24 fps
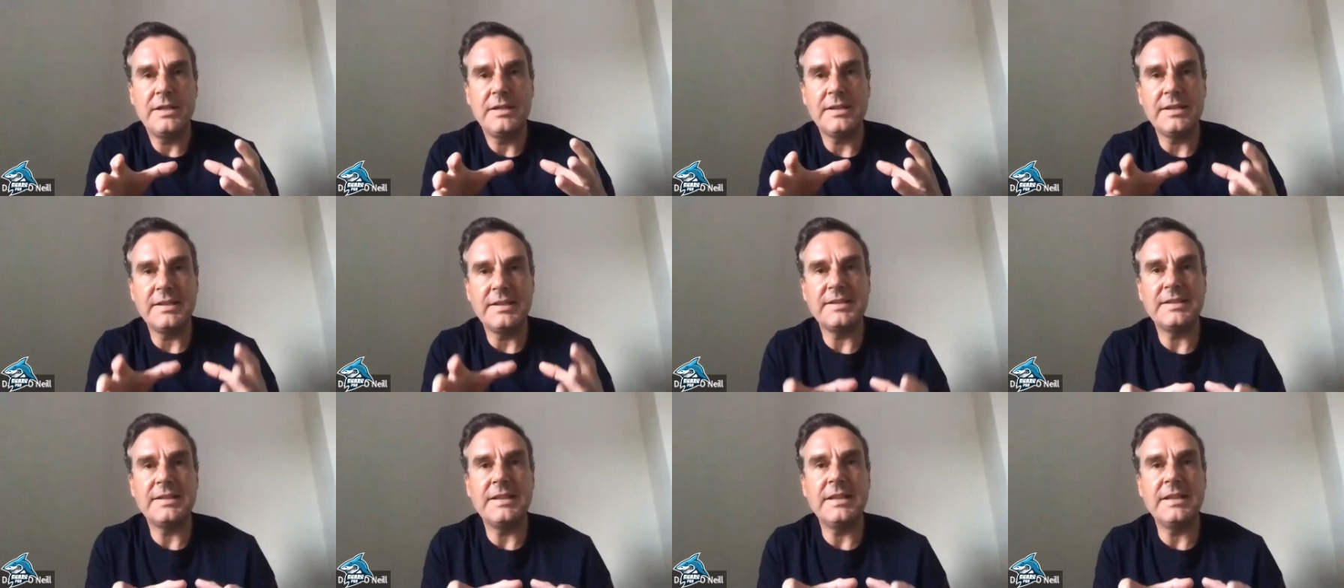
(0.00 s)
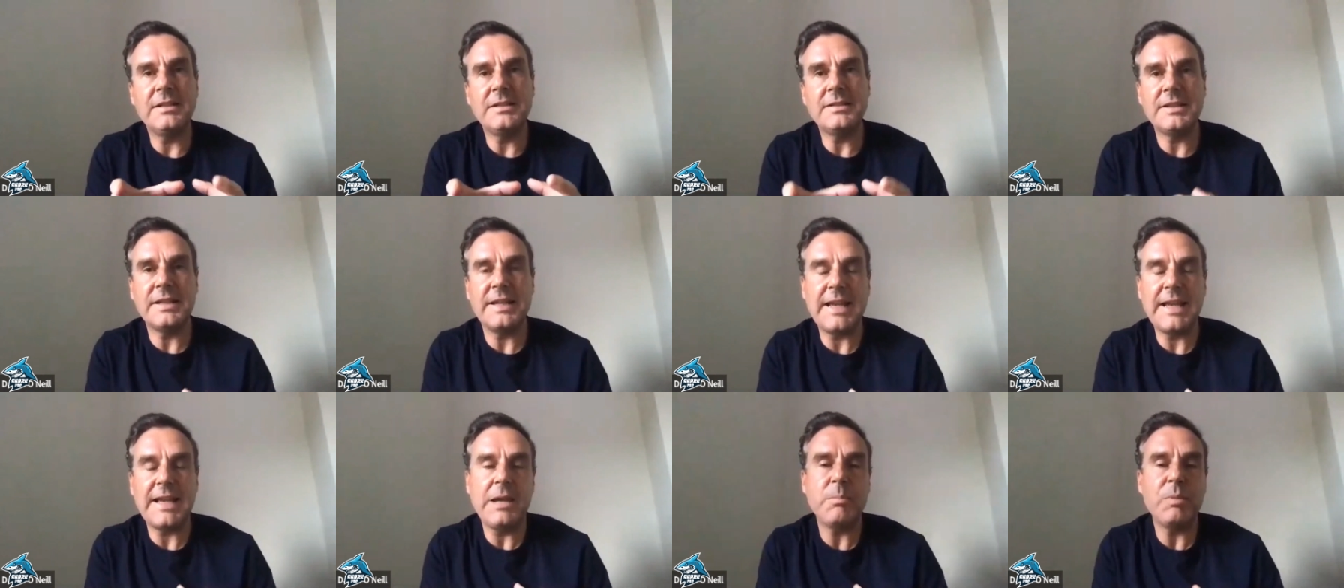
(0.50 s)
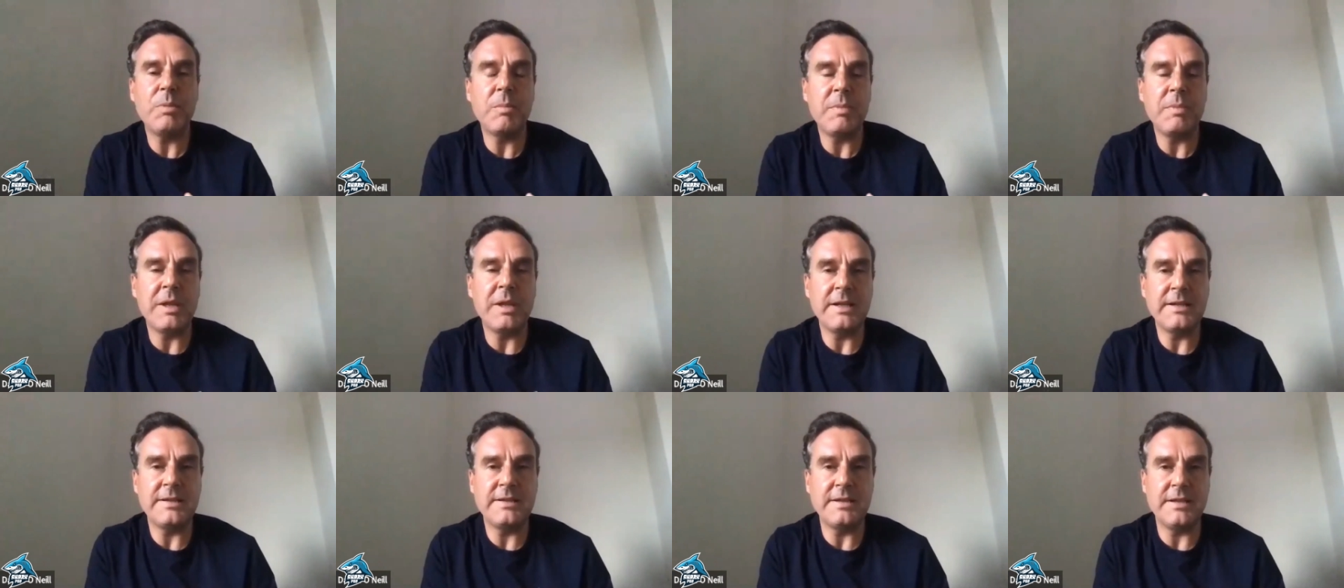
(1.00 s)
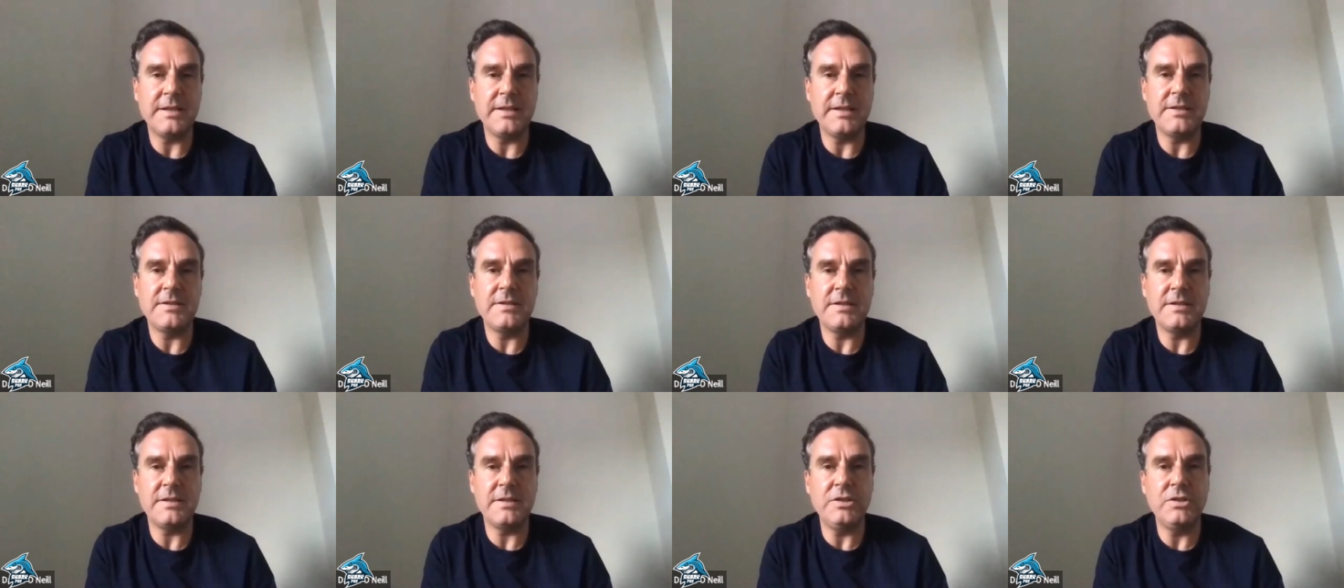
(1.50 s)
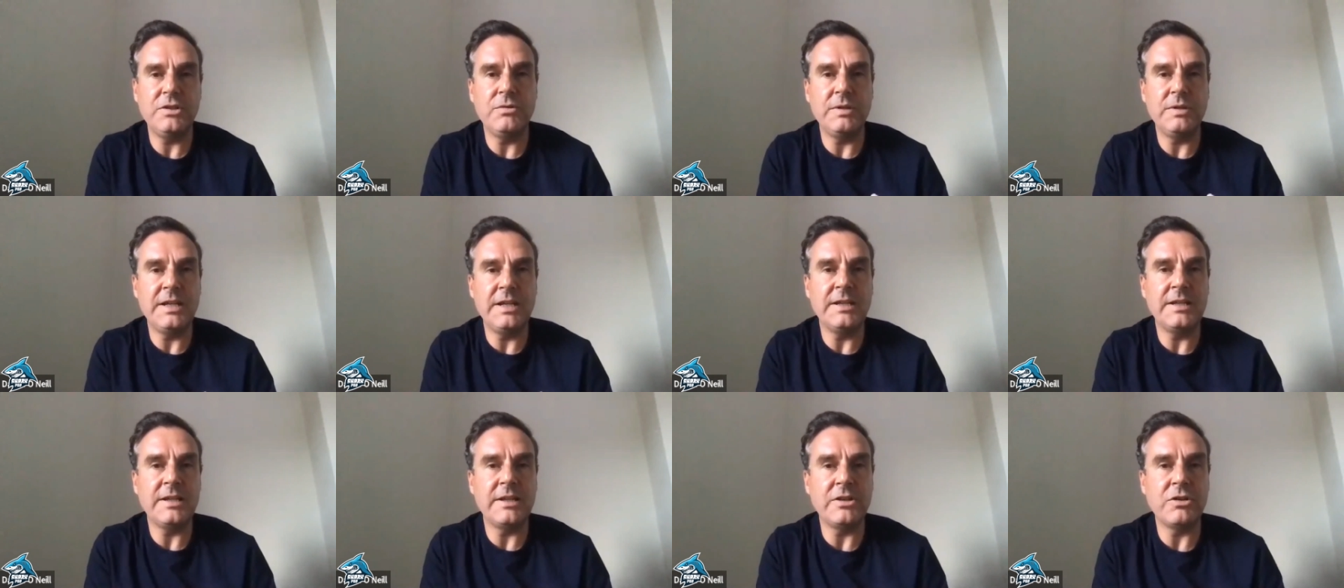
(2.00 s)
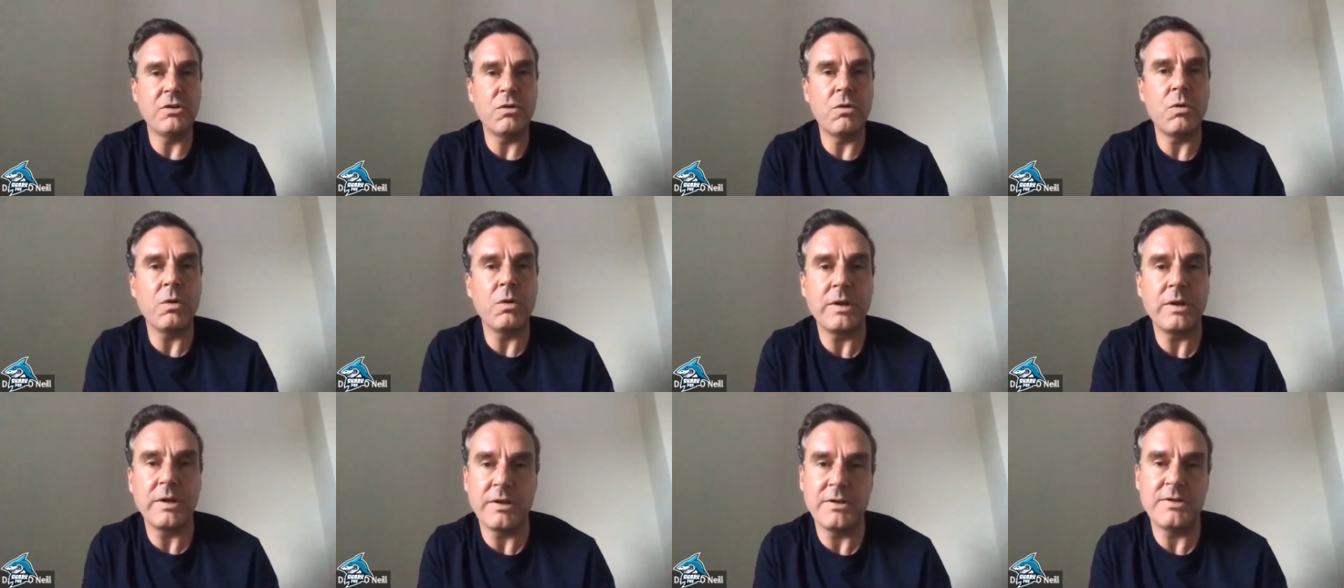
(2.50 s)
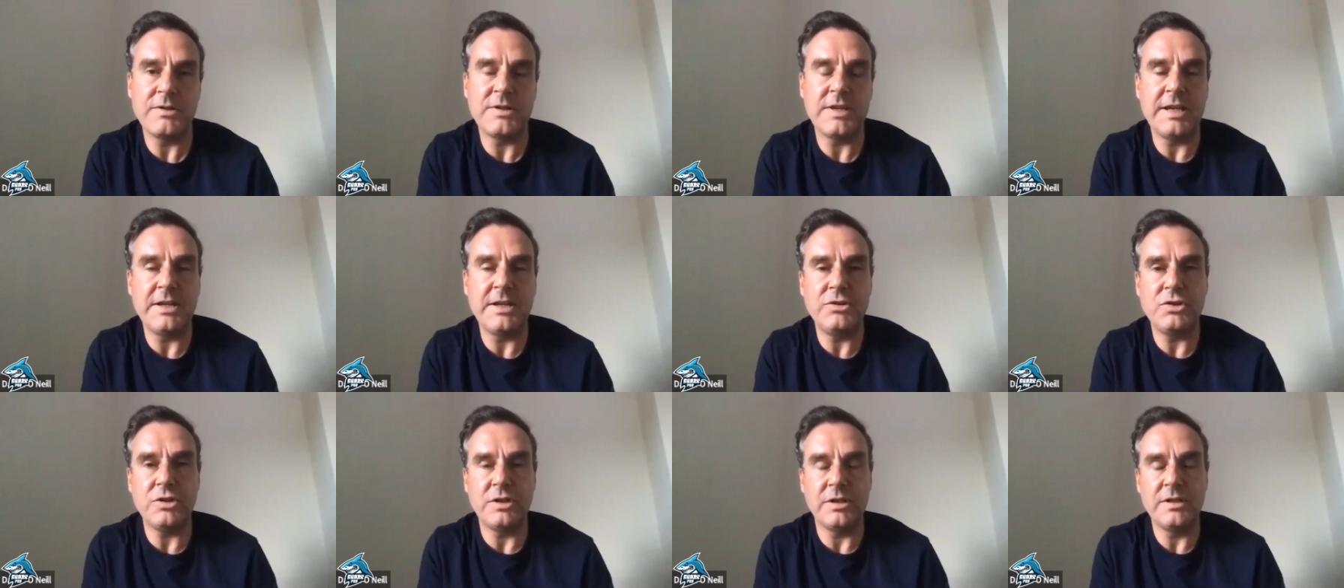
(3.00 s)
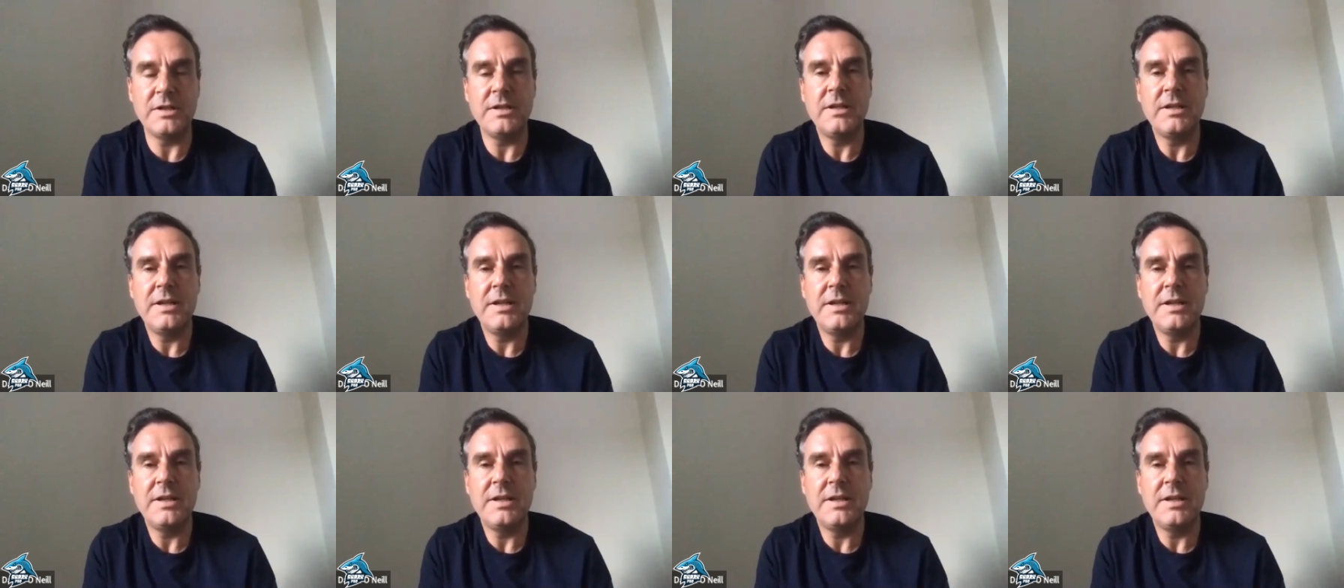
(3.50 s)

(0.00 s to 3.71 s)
the skills and capabilities you need in your organization